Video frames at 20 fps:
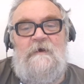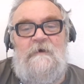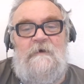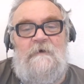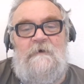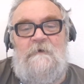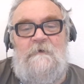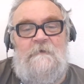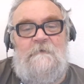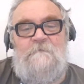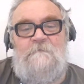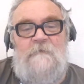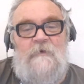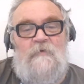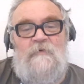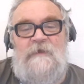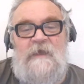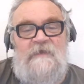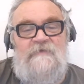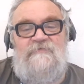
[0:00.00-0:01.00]

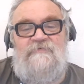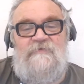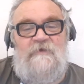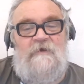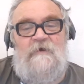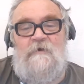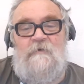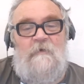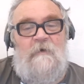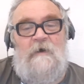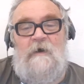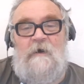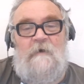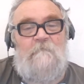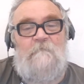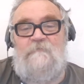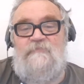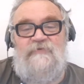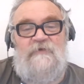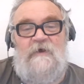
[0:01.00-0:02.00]
Okay, so
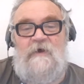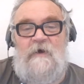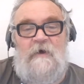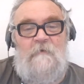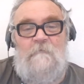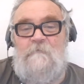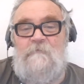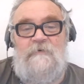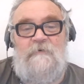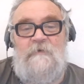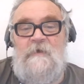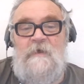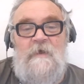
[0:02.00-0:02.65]
hump, to hump.